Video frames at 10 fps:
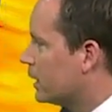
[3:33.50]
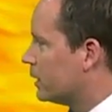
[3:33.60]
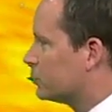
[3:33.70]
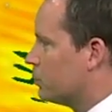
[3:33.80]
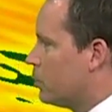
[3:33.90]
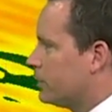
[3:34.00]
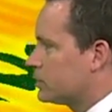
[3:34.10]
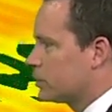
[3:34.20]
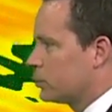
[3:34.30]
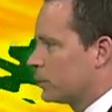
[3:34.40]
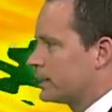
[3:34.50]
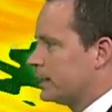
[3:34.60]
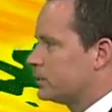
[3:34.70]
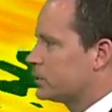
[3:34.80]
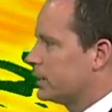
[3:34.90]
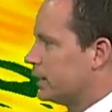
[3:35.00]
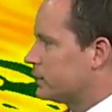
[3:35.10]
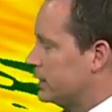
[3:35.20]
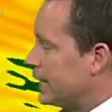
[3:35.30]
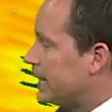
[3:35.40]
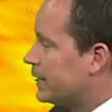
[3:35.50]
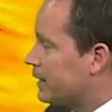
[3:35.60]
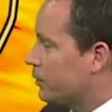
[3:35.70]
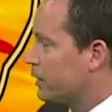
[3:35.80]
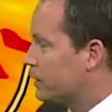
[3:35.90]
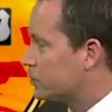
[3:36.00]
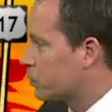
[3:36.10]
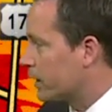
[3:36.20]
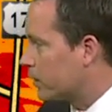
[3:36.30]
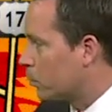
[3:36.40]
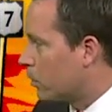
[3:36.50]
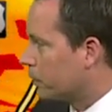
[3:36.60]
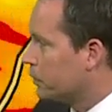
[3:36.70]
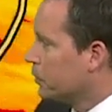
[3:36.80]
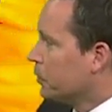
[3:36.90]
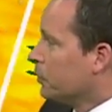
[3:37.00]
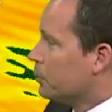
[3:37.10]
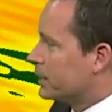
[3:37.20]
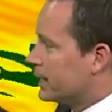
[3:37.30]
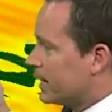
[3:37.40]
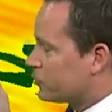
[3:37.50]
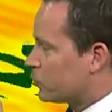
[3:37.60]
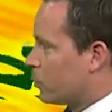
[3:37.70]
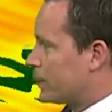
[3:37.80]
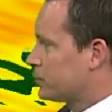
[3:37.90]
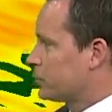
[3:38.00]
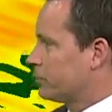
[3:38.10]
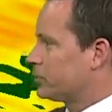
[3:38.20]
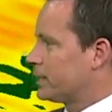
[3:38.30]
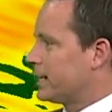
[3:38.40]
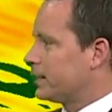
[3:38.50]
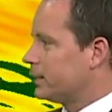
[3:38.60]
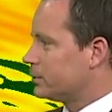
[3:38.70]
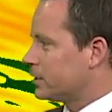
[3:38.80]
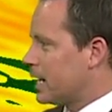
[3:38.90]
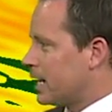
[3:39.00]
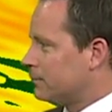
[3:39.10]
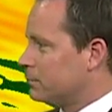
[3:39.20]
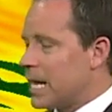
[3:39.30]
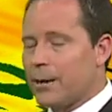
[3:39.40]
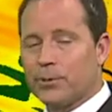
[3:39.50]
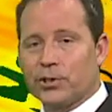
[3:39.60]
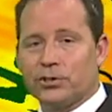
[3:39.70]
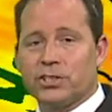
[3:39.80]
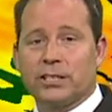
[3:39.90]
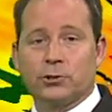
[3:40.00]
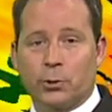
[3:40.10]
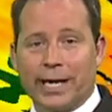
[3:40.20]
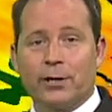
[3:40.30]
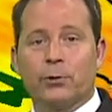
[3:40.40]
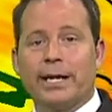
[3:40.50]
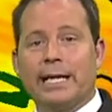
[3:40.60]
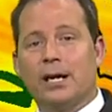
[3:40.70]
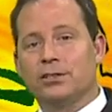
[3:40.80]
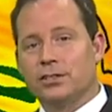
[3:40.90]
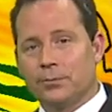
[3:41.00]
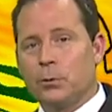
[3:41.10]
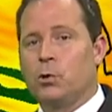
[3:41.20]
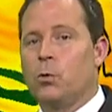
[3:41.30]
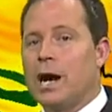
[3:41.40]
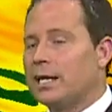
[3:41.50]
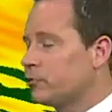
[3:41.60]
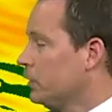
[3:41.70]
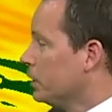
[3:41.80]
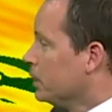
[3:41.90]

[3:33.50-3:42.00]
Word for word: It is moving to the northeast. It is in an area that's tornado warned, but the National Weather Service said it is uh, not producing a tornado right now. It's something we'll watch.